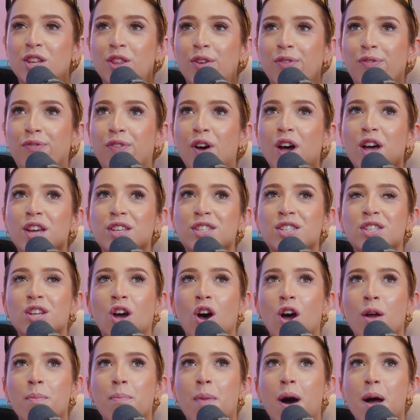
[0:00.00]
So the first
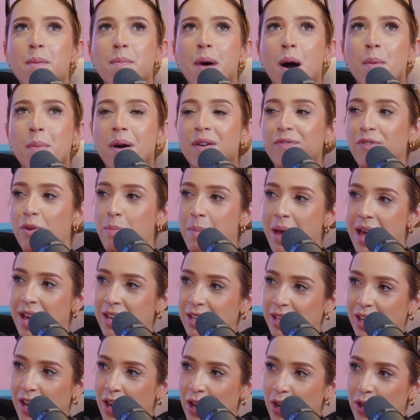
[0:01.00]
time my mum ever
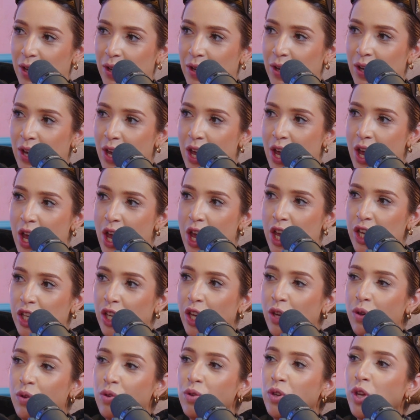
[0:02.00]
met you,
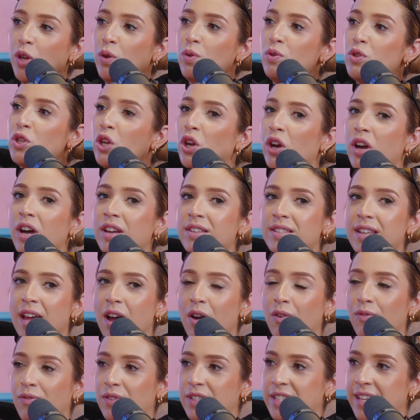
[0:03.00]
you took us
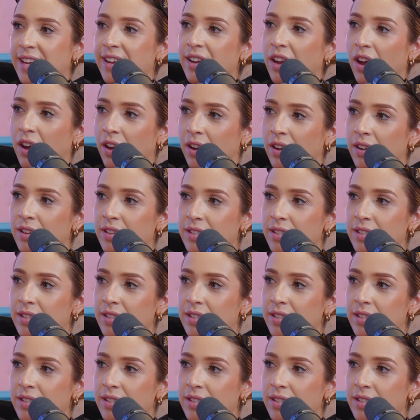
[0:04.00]
out for dinner.